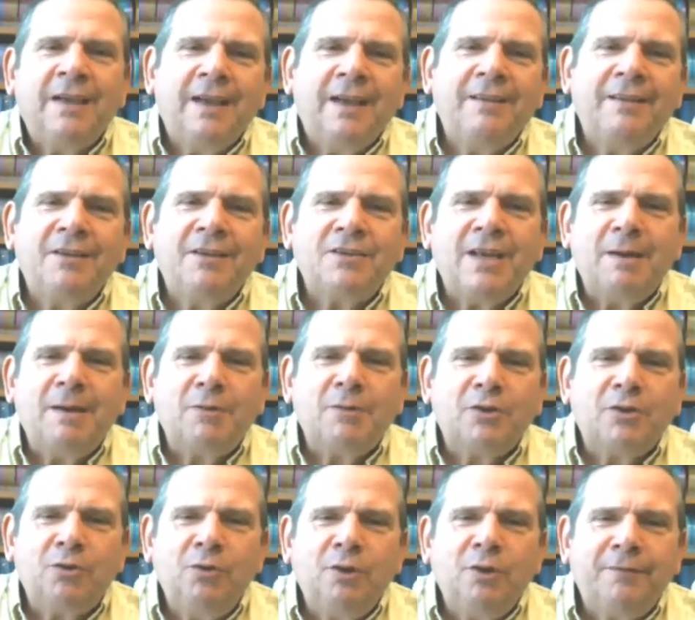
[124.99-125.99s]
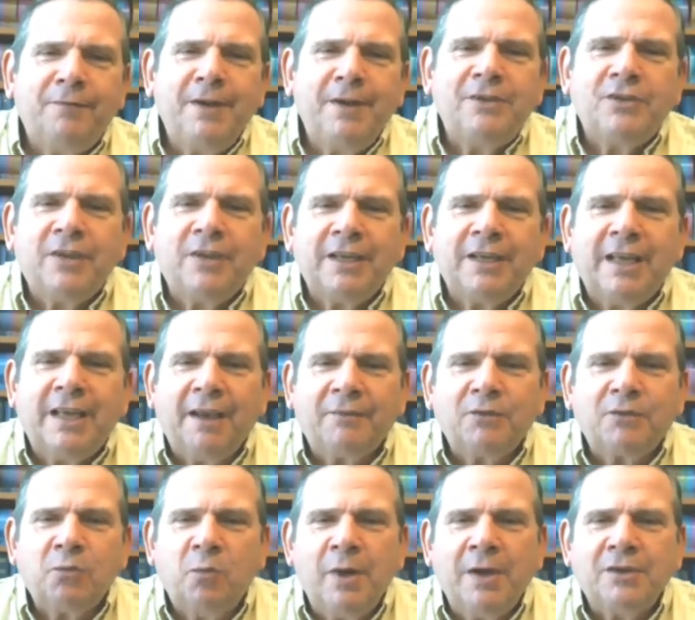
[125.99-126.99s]
And the same is true of each of the
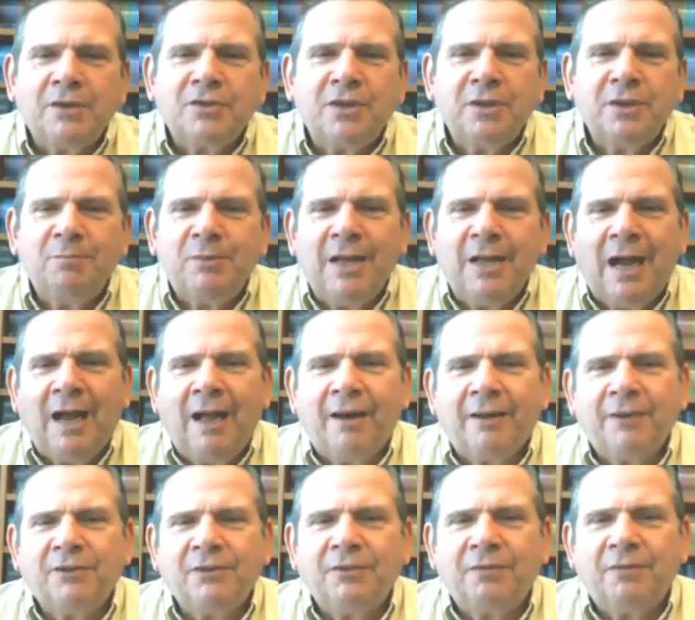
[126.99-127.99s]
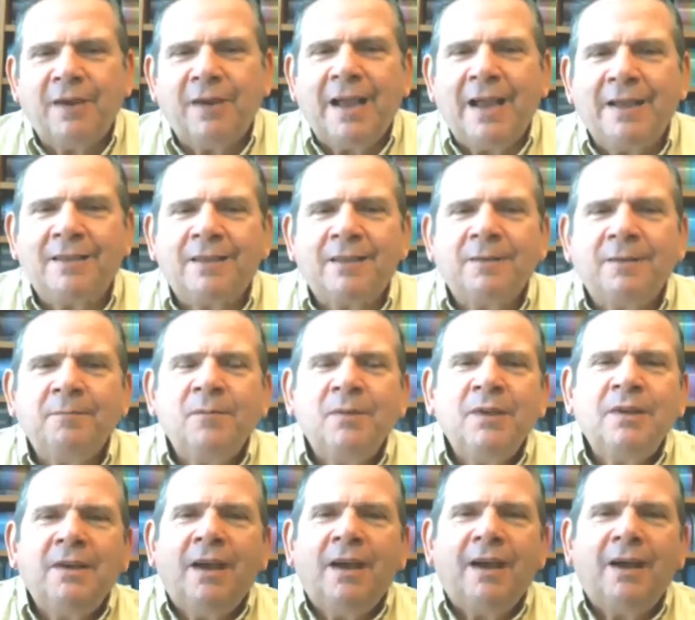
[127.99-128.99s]
gifts, wisdom, knowledge, faith,
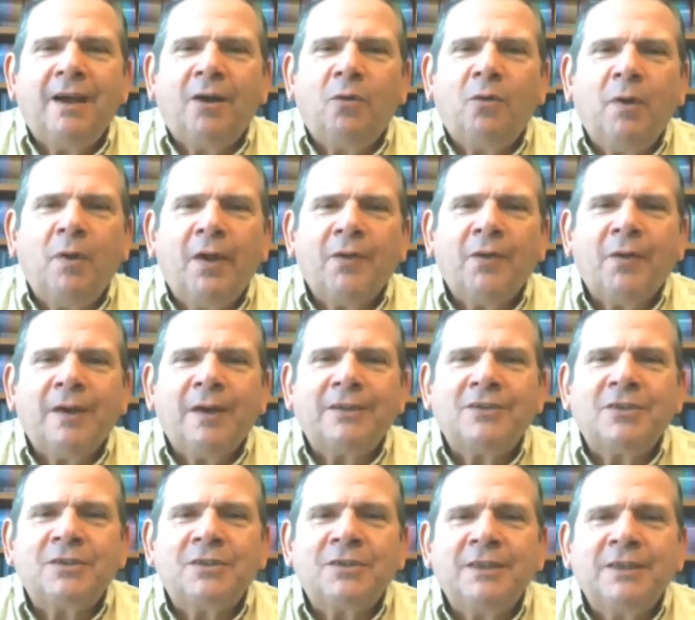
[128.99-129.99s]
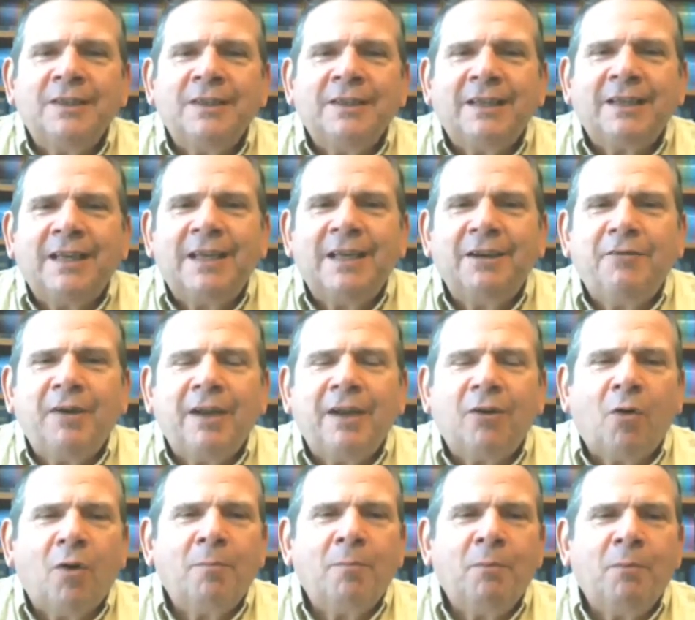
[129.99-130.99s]
whether it's giving
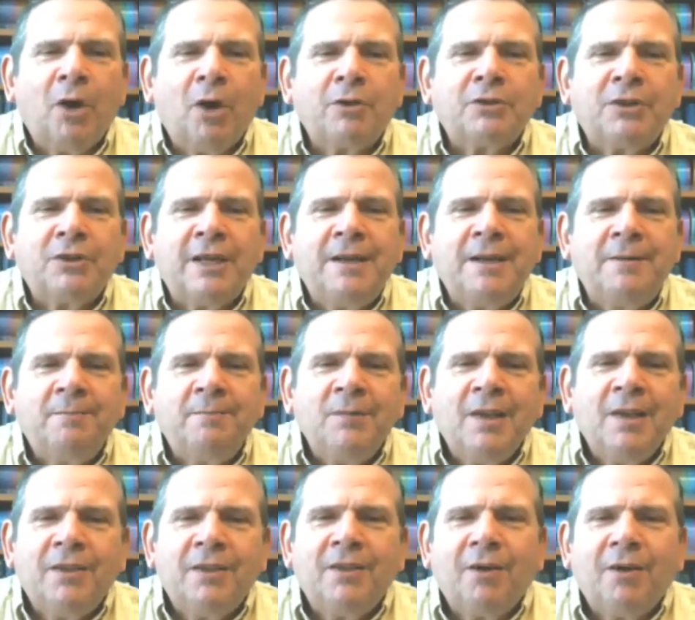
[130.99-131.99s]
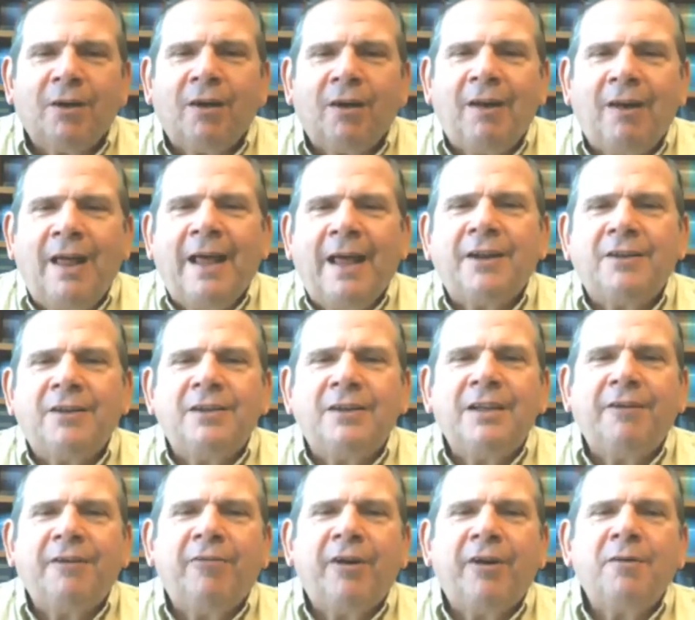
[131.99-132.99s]
or mercy. There are a lot of
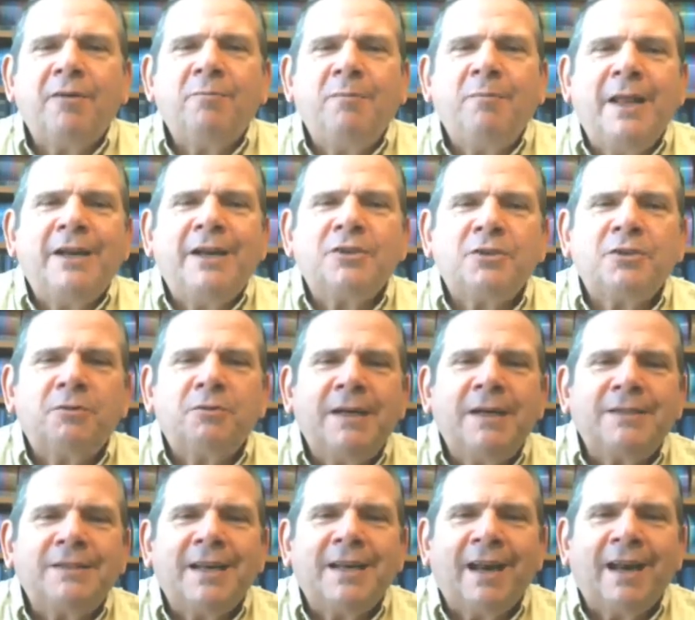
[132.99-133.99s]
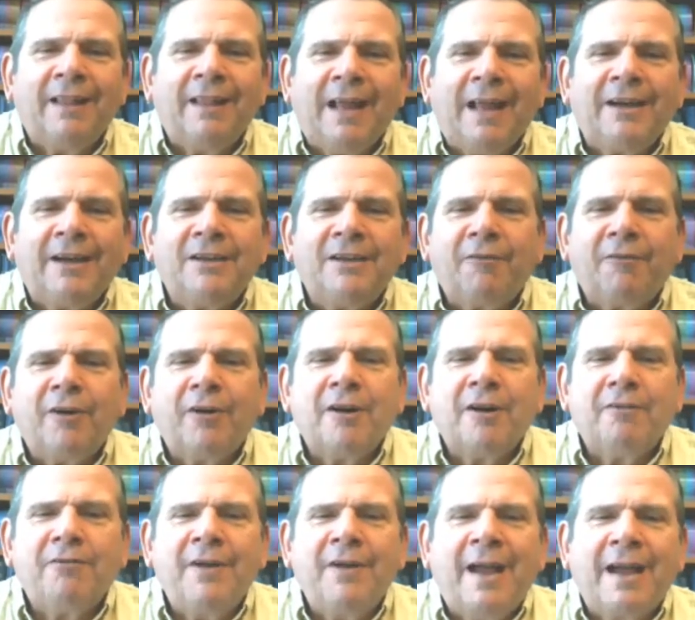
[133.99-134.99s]
different ministries and a lot of different
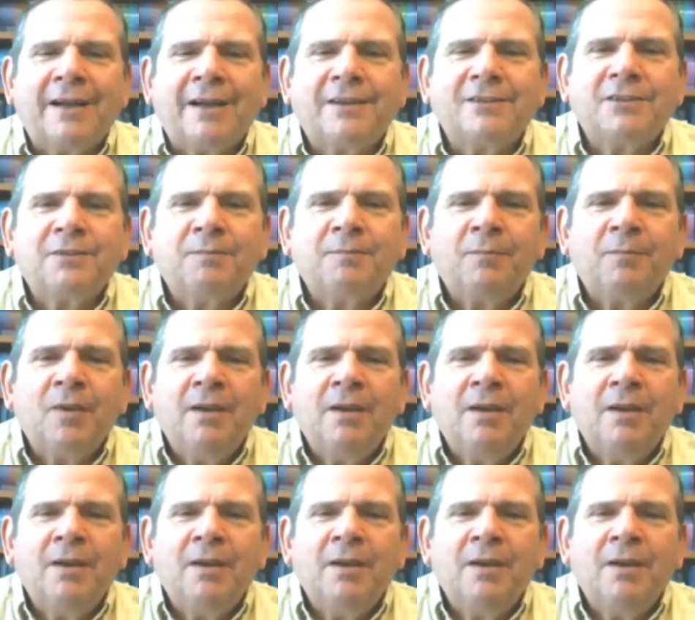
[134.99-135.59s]
effects.